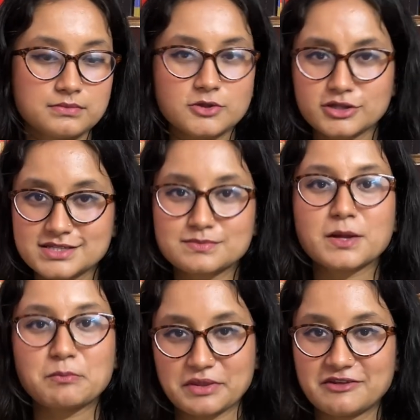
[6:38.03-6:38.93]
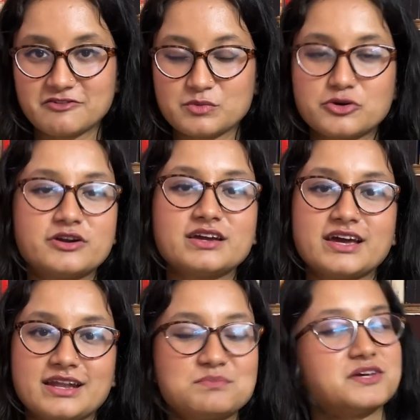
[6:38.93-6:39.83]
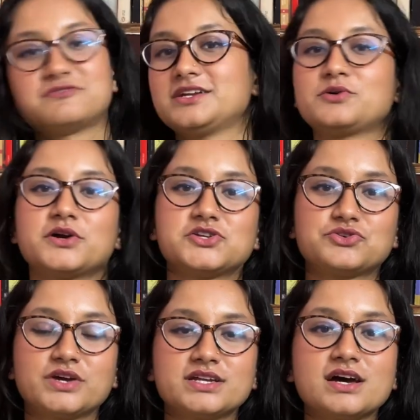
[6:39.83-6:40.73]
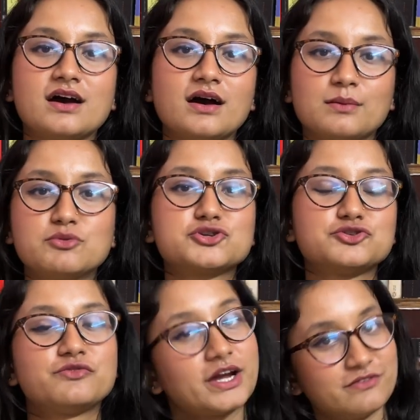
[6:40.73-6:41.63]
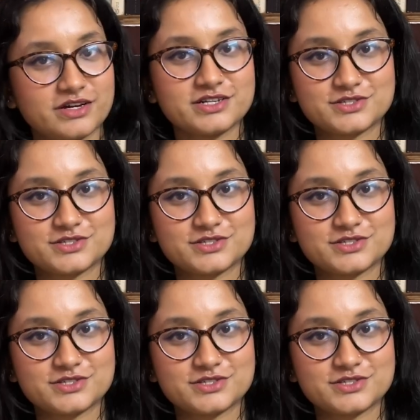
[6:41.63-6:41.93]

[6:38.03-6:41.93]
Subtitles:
not this month, but in February, and I'm definitely going to read book 2 very, very